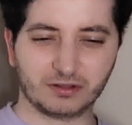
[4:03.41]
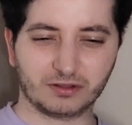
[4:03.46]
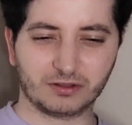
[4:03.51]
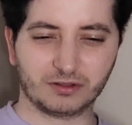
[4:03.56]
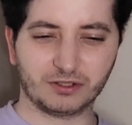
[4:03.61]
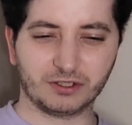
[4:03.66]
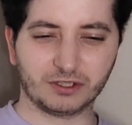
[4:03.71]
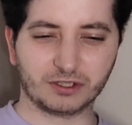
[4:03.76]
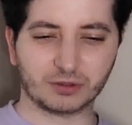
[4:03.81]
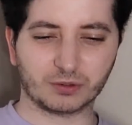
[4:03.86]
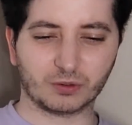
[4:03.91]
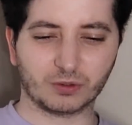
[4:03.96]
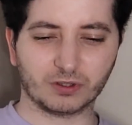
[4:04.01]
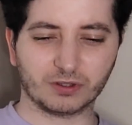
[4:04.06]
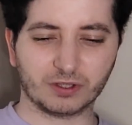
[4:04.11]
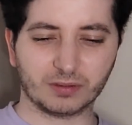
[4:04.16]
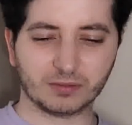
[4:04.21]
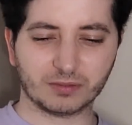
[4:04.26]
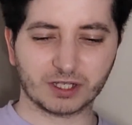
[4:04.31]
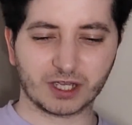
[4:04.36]
You need all of
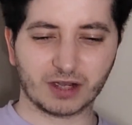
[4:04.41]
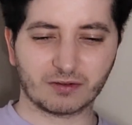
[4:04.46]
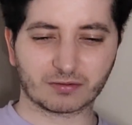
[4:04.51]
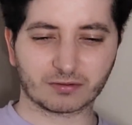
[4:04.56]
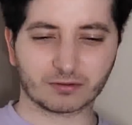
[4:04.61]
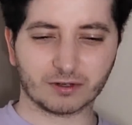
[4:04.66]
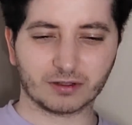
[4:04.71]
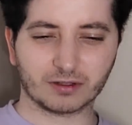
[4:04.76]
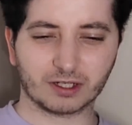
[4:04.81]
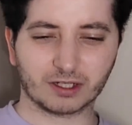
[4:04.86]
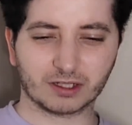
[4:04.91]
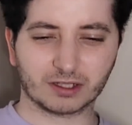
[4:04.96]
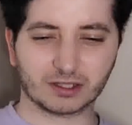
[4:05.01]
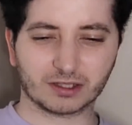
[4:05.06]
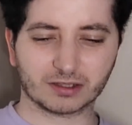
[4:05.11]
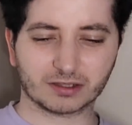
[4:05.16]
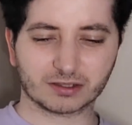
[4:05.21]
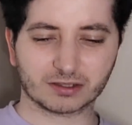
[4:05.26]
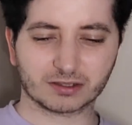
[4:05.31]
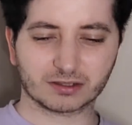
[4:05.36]
them to gather around like
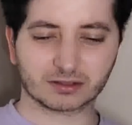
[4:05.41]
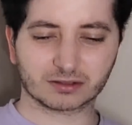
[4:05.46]
this?